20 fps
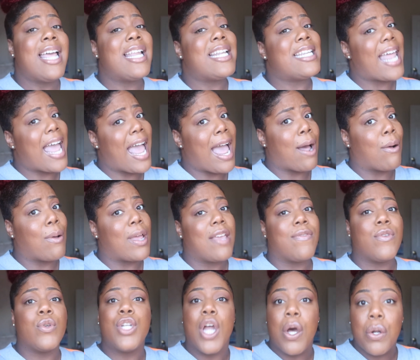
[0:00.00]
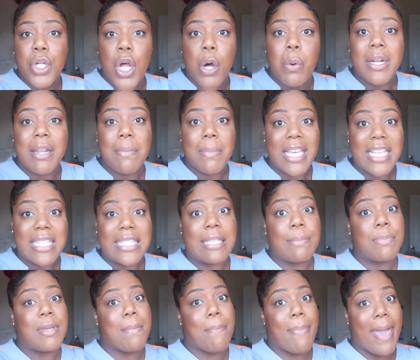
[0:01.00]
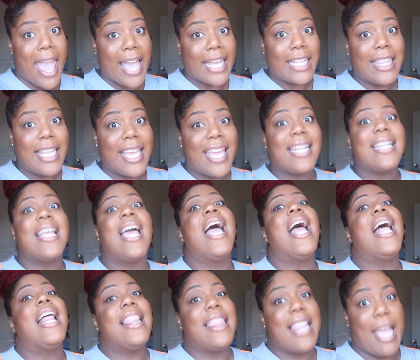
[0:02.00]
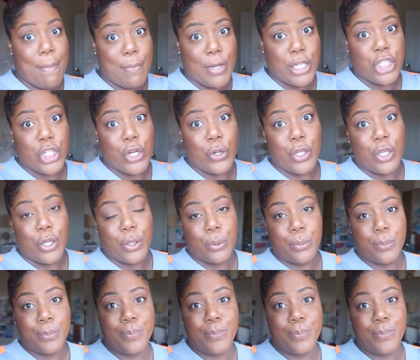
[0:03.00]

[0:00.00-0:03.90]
Now, if you don't know what it means to be backlit, let me show you.